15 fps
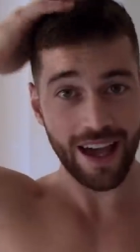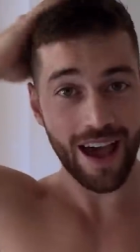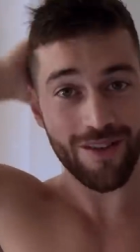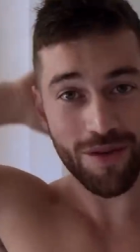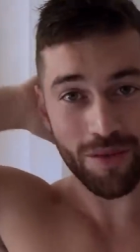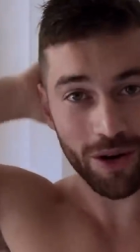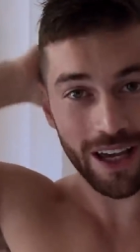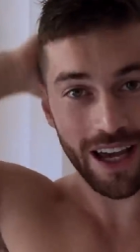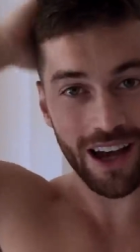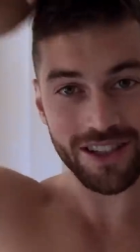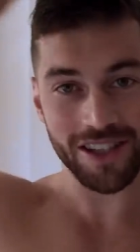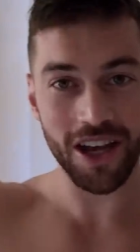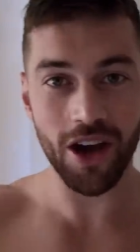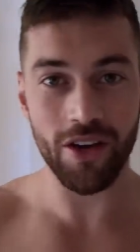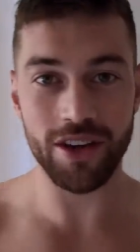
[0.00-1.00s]
Hey everybody,
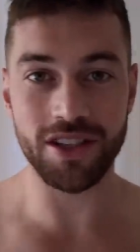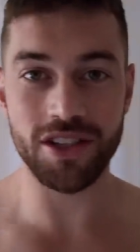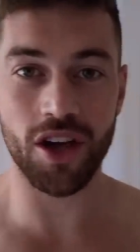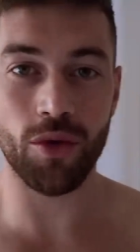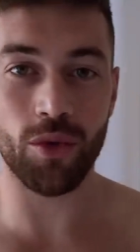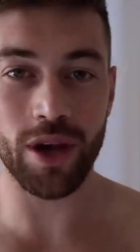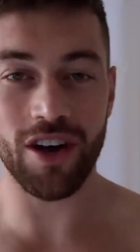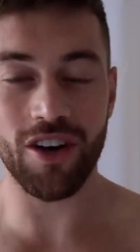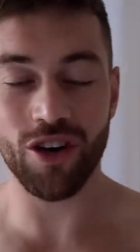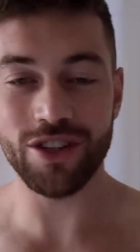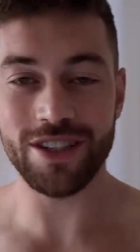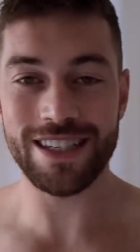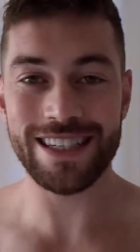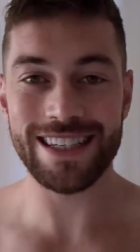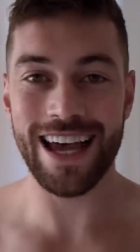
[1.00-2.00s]
how's it going? So we are
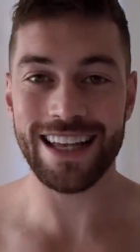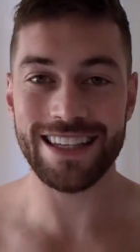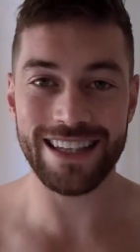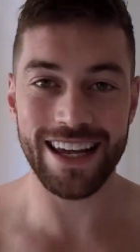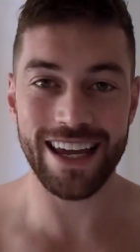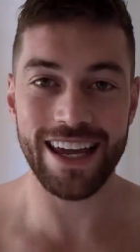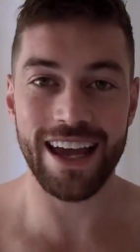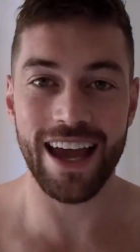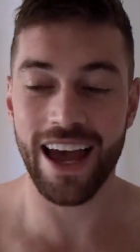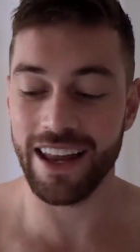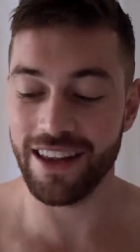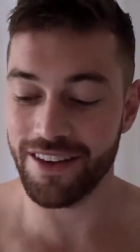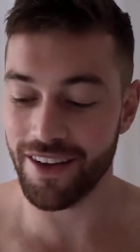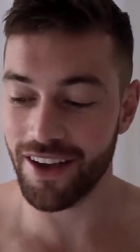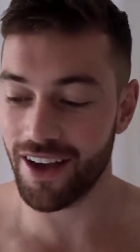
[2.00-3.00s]
on Saturday
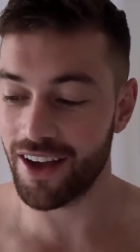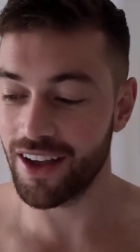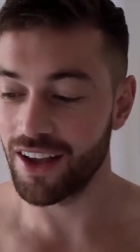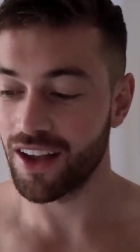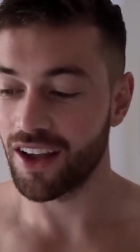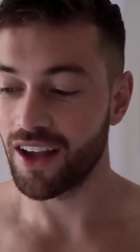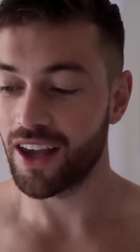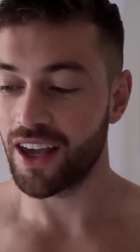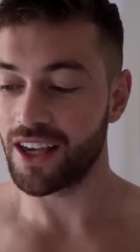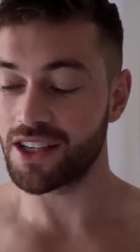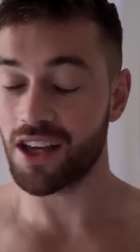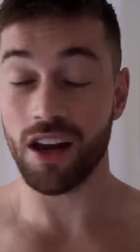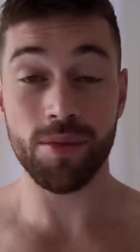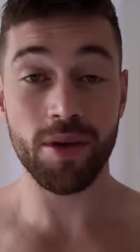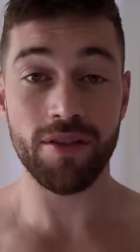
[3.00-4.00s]
and uh,
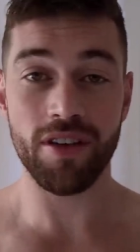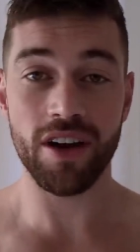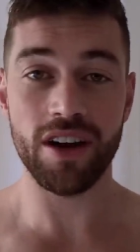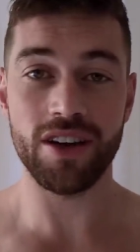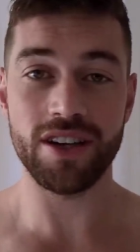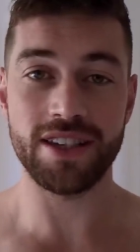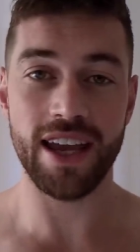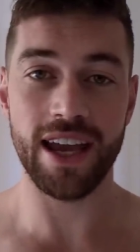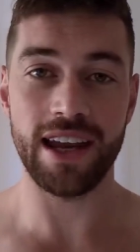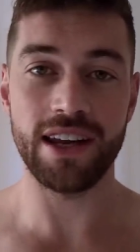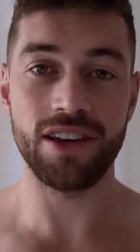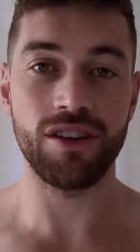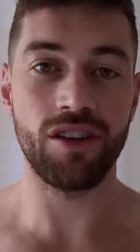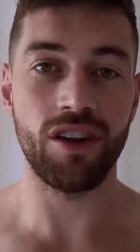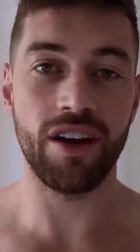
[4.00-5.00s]
it's going to be a very nice day.
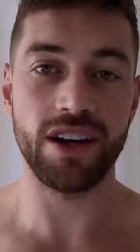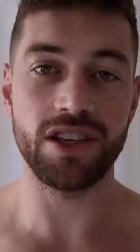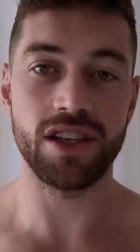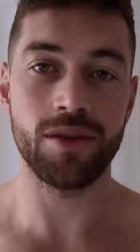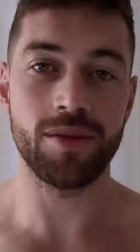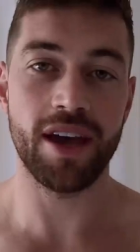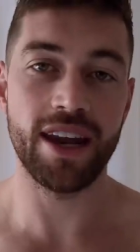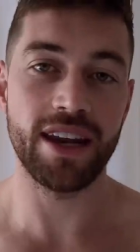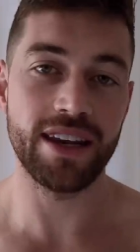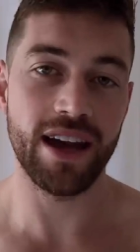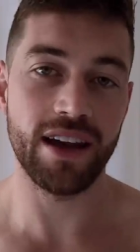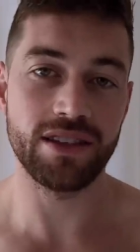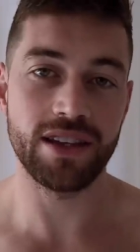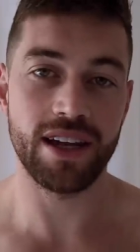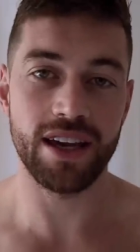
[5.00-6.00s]
Lydia and I are actually going to be heading
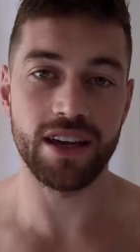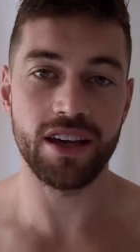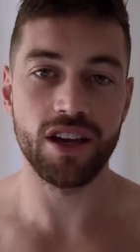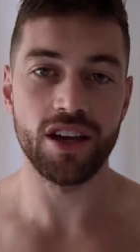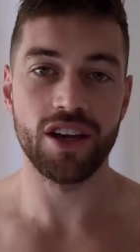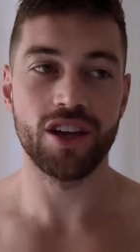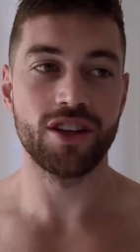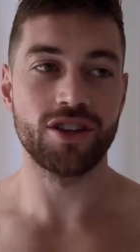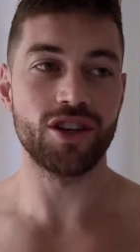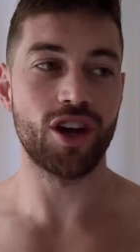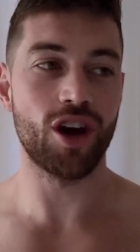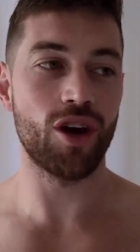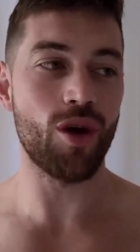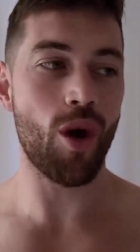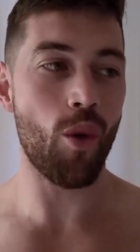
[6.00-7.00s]
down today to
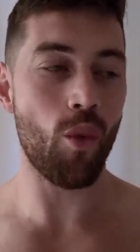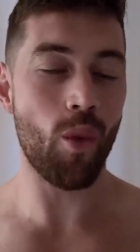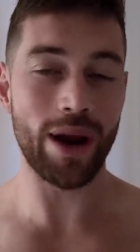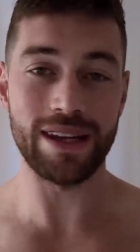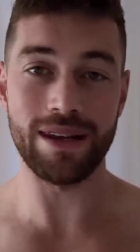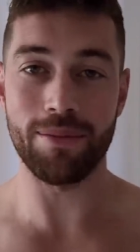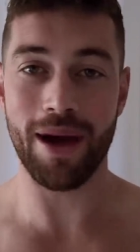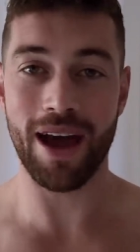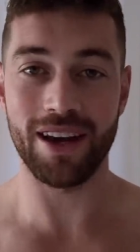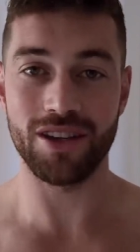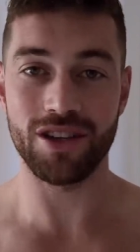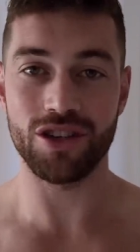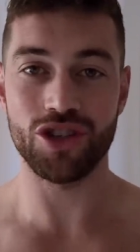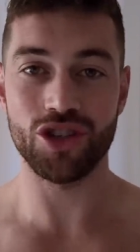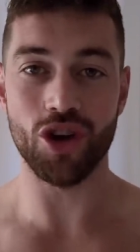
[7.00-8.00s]
go wedding
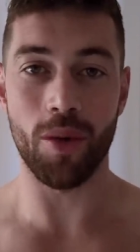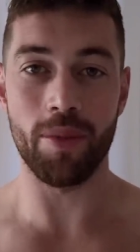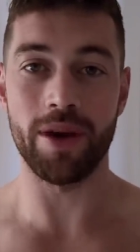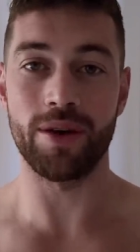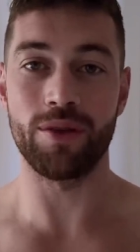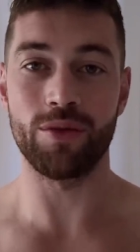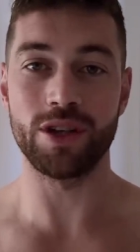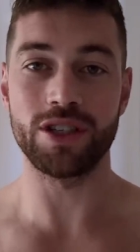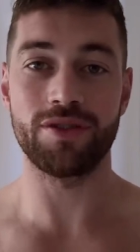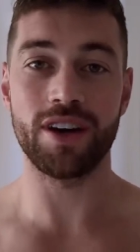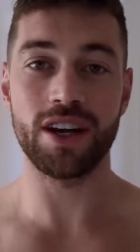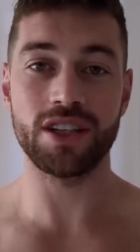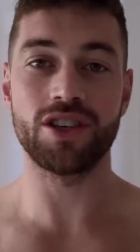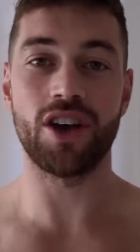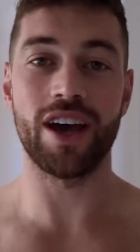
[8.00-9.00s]
band shopping, which is
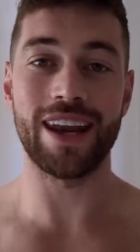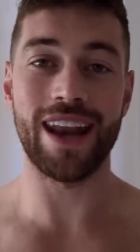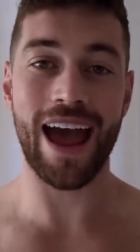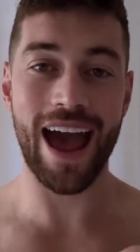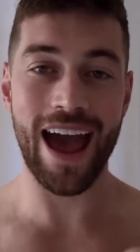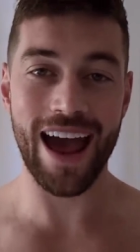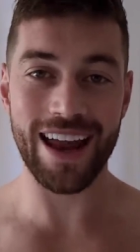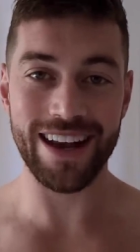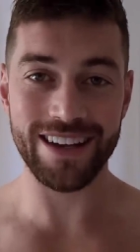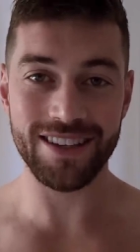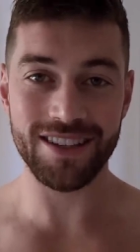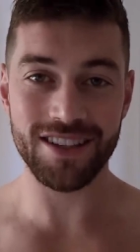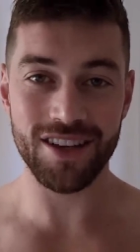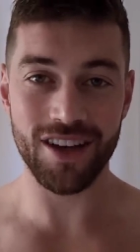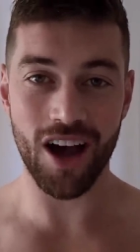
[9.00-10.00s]
very exciting.
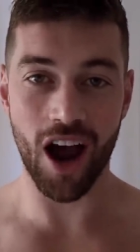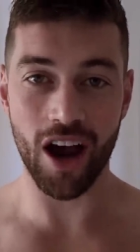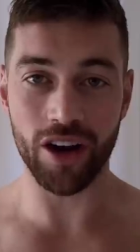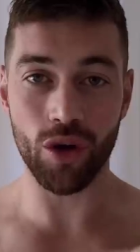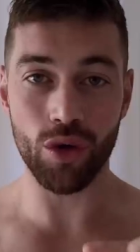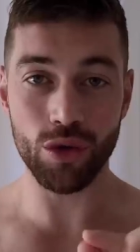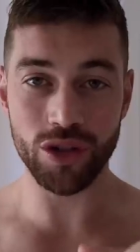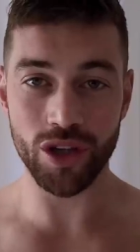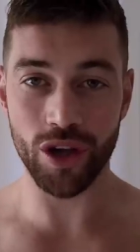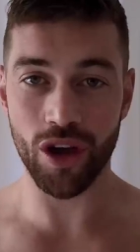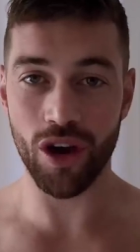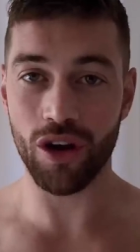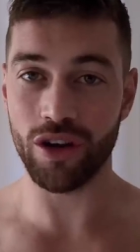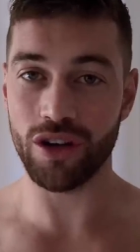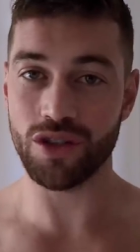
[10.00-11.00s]
And I'm going to also
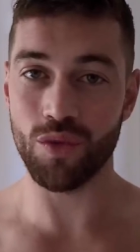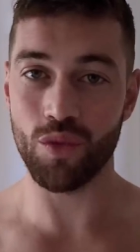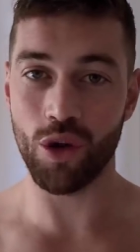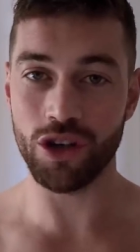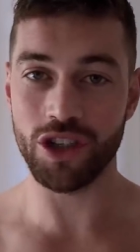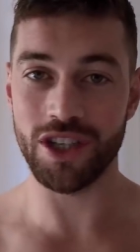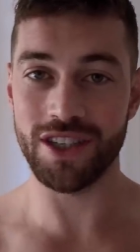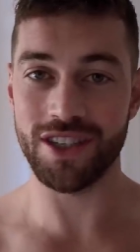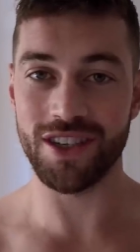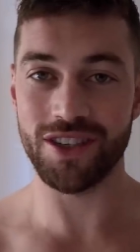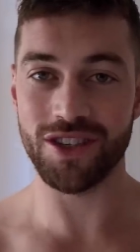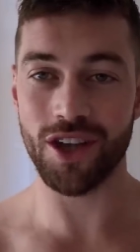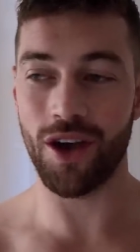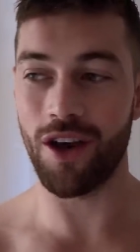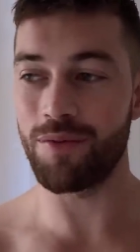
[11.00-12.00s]
go and look at some watches.
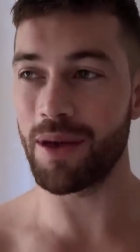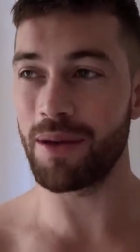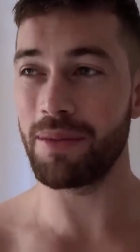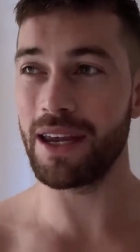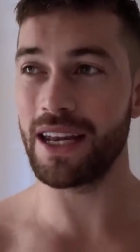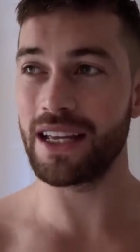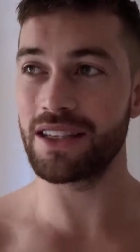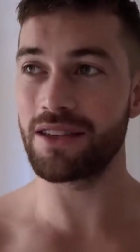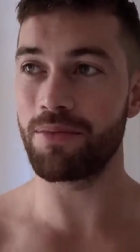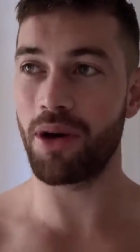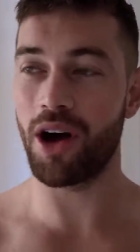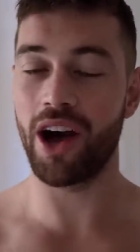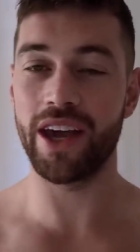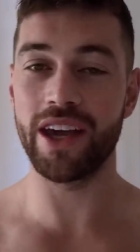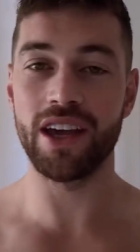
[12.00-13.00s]
So I've been meaning to
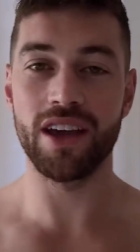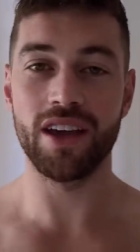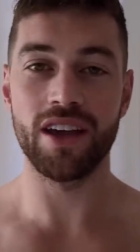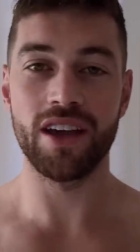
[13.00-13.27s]
buy